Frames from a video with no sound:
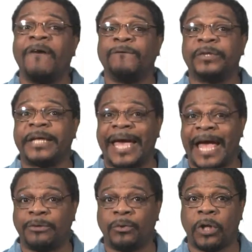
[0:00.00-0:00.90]
for the
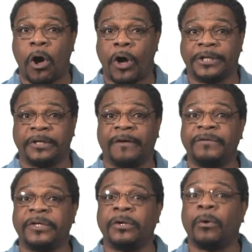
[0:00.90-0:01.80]
annual audit of
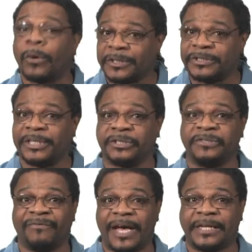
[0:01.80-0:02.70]
the organization's
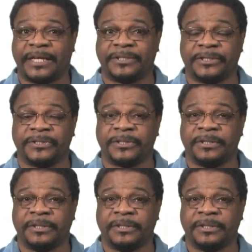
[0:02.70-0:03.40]
finances.